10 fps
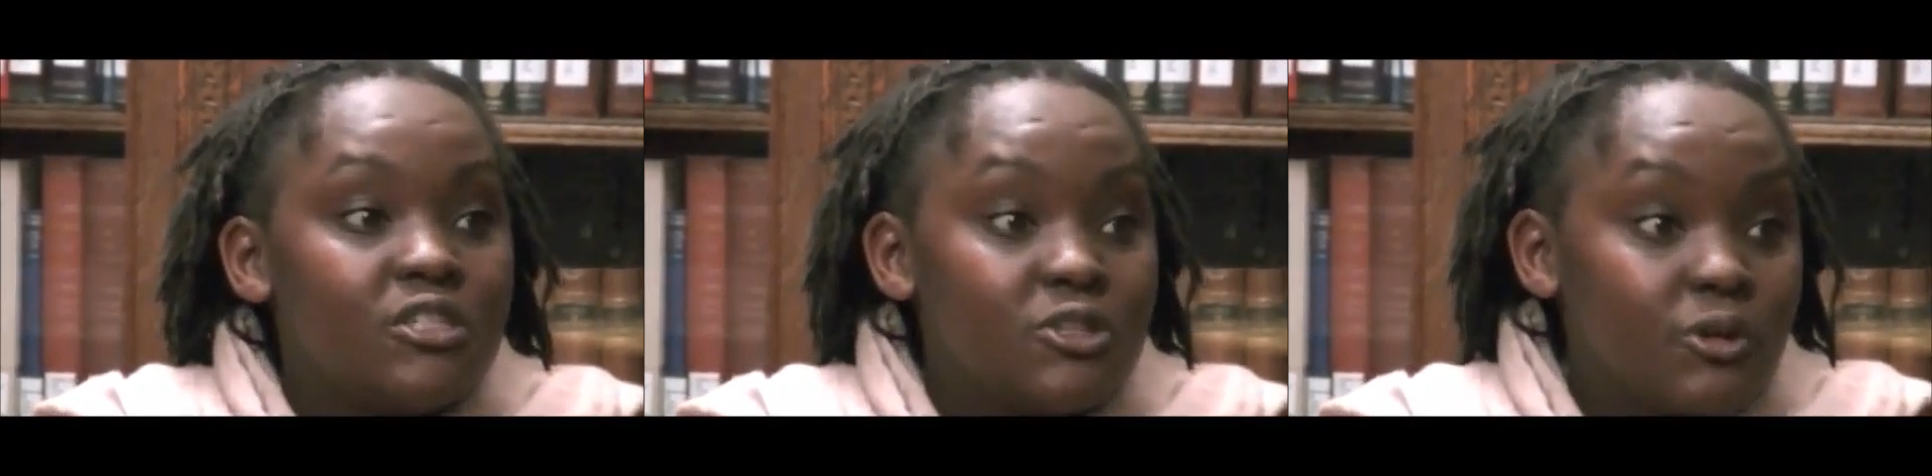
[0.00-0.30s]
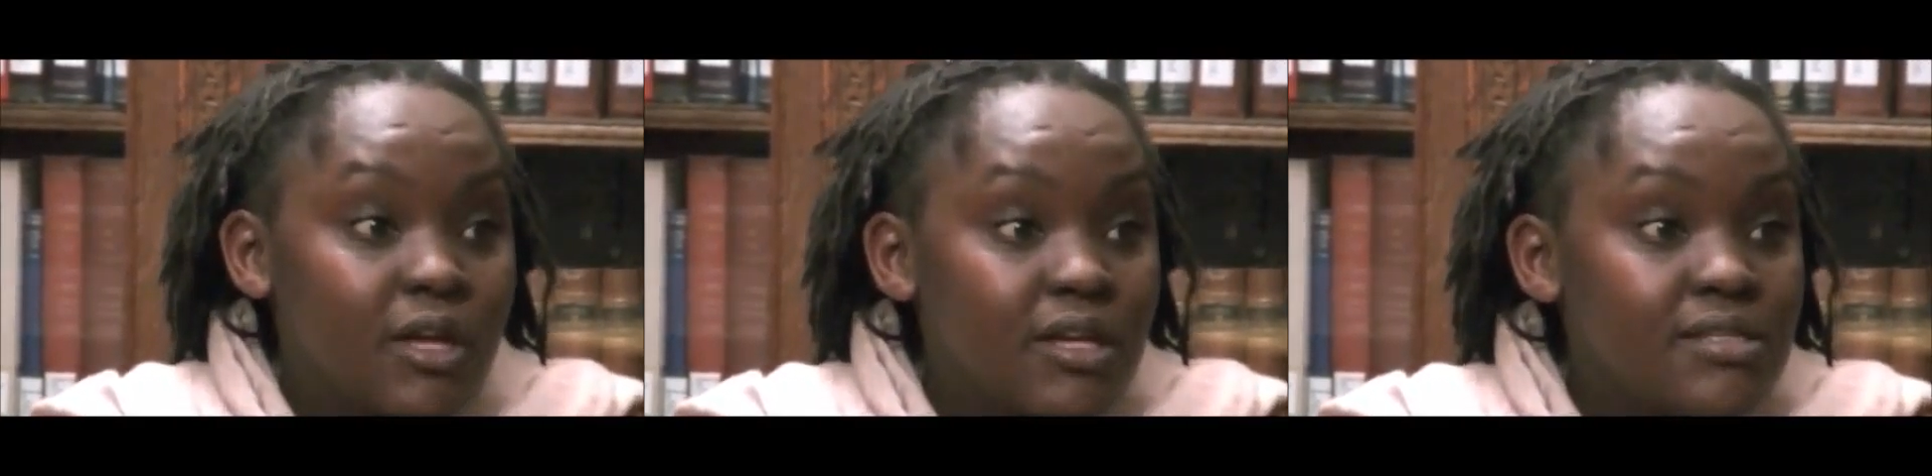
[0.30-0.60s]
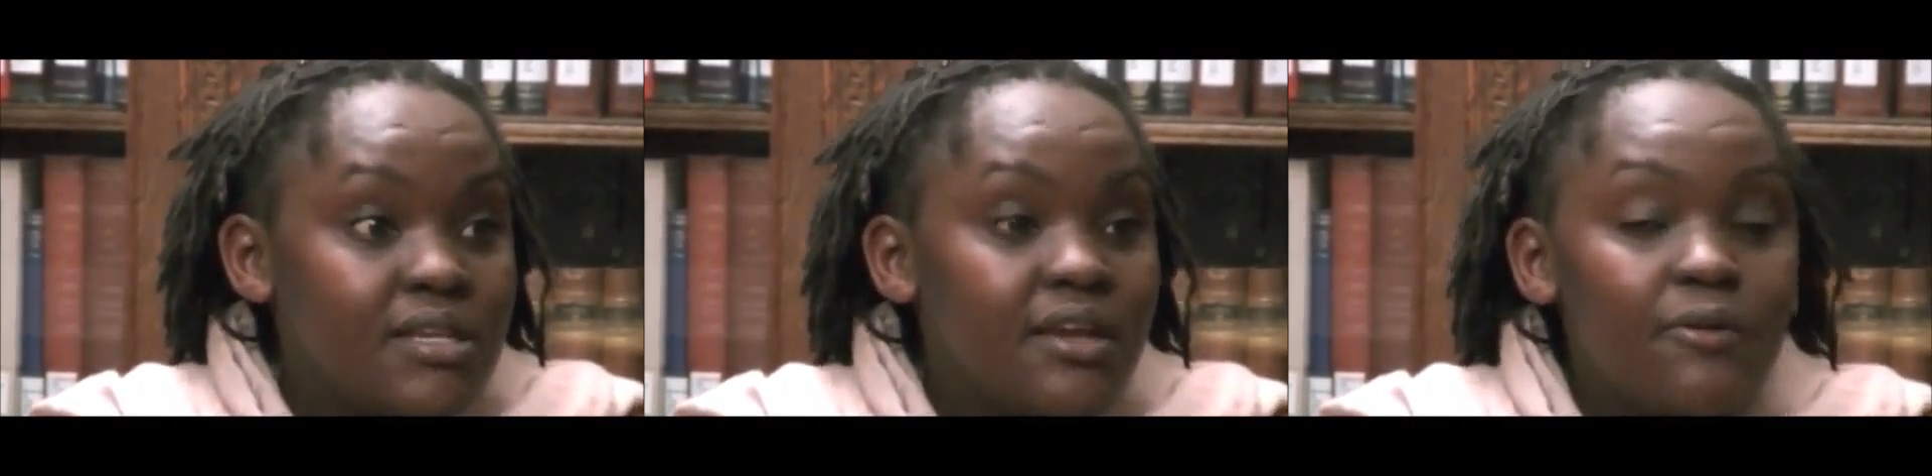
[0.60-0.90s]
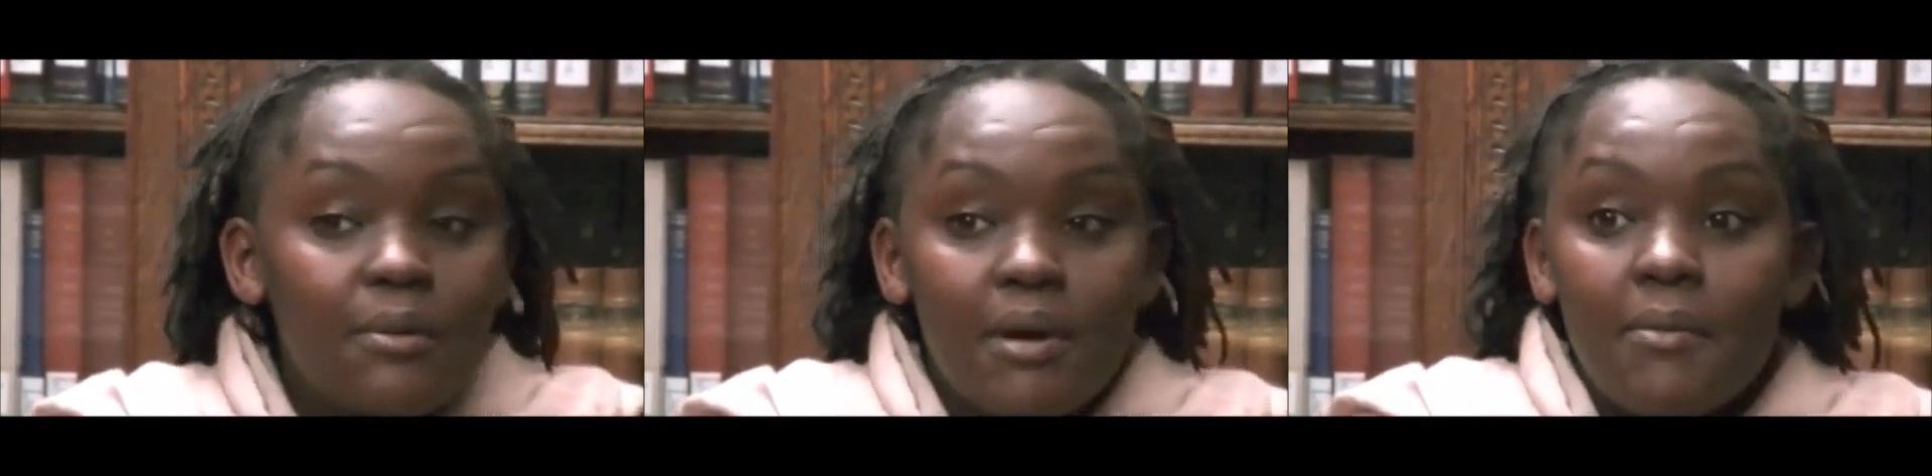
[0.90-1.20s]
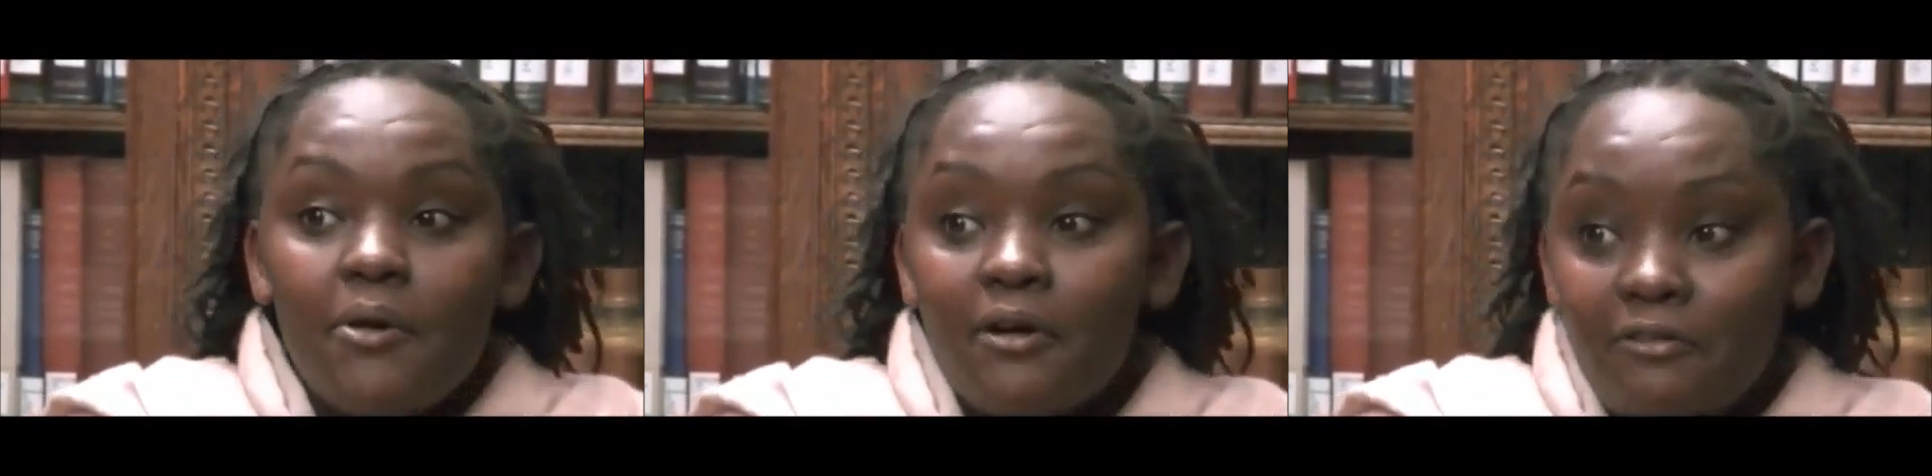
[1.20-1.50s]
Jitokeze, or
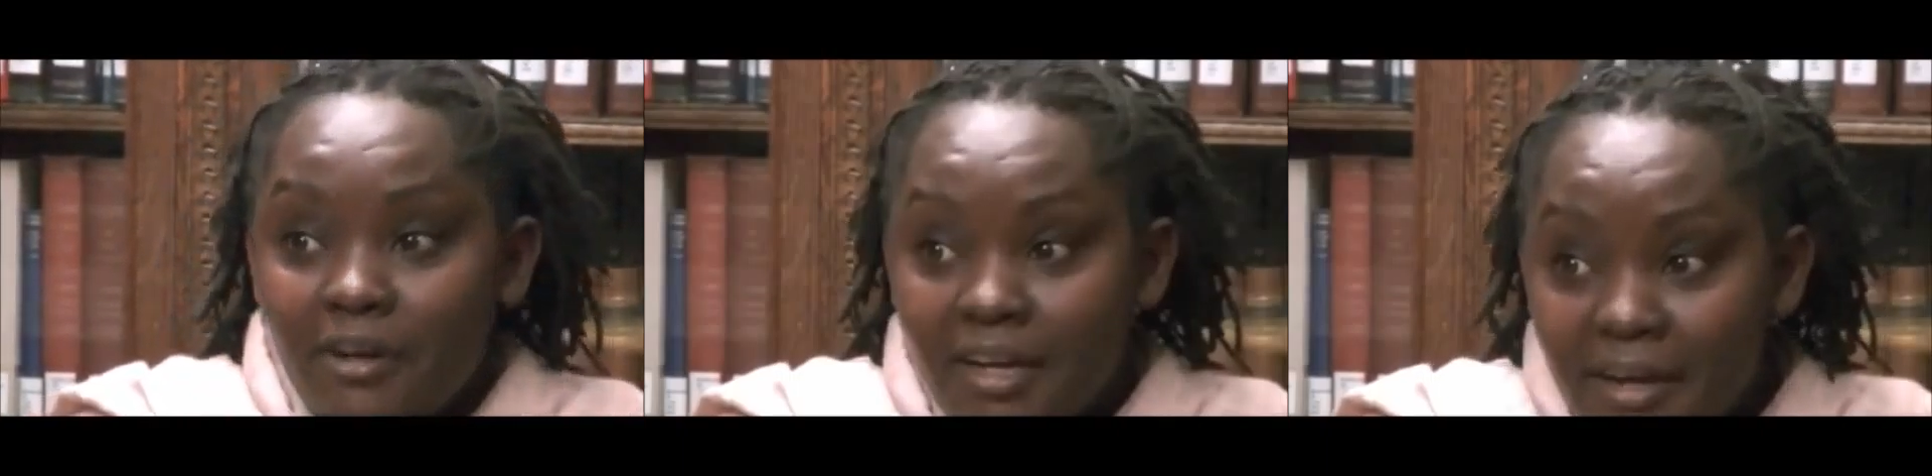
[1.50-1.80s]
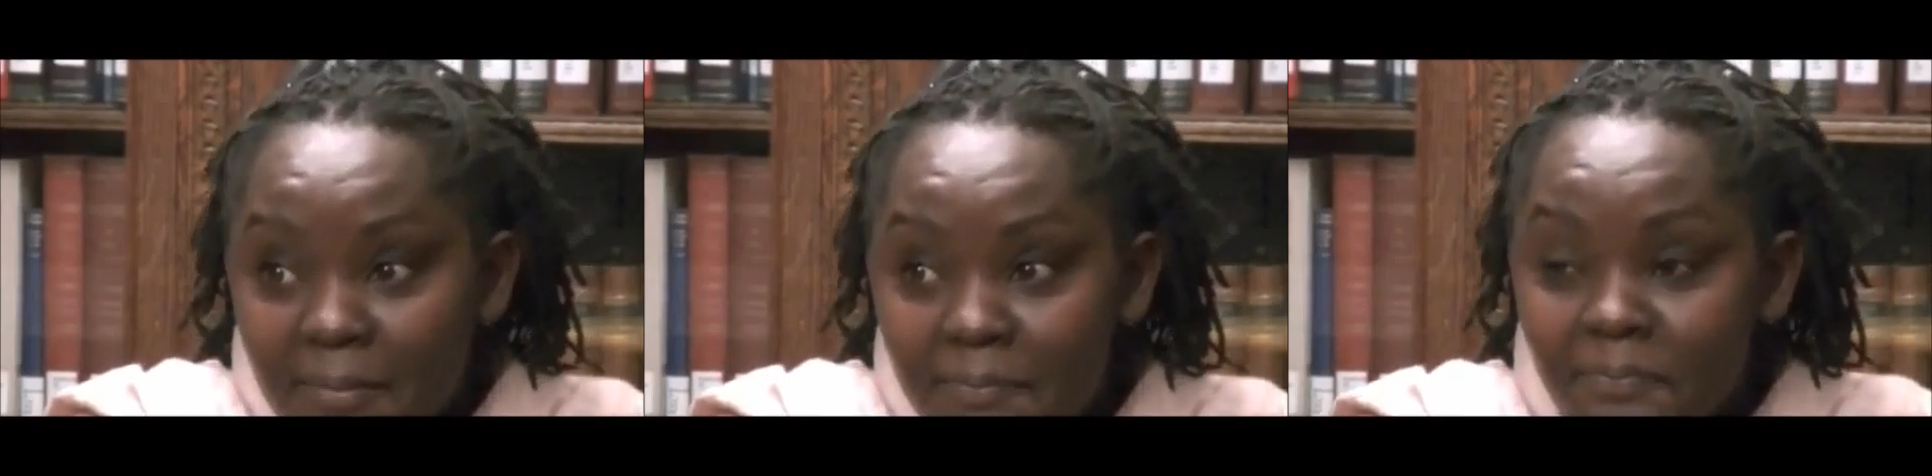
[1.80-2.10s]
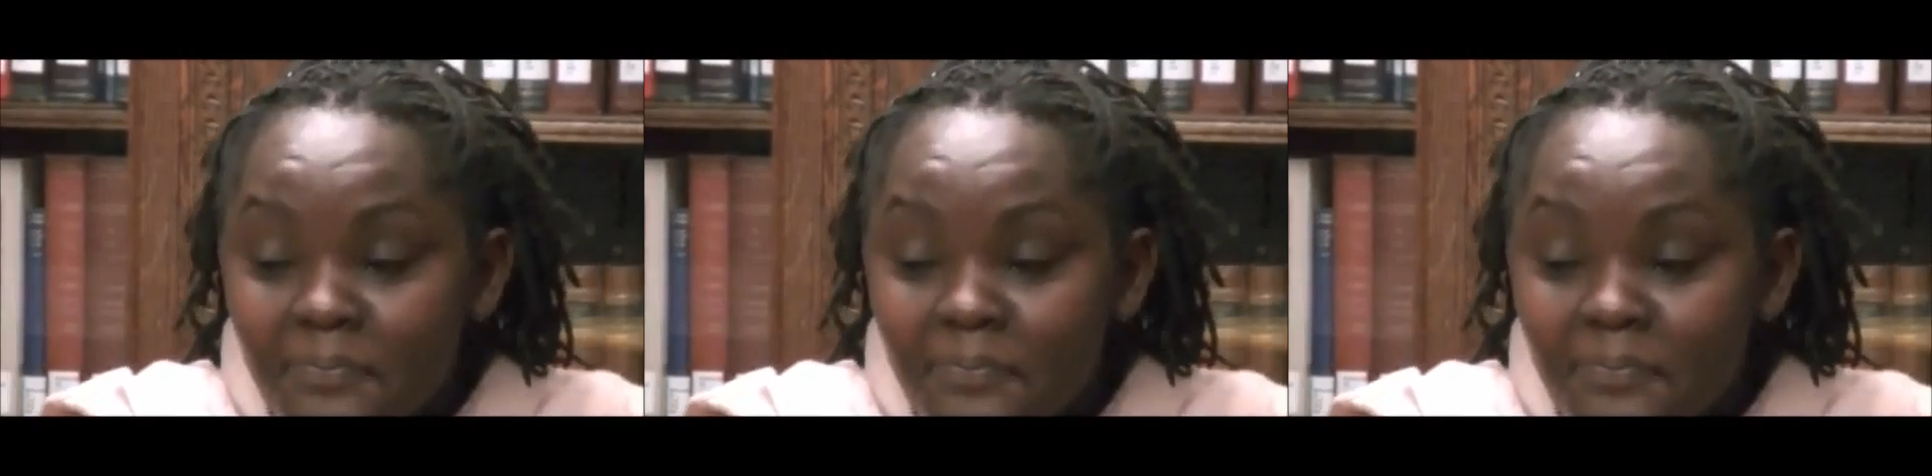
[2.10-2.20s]
Mama Africa.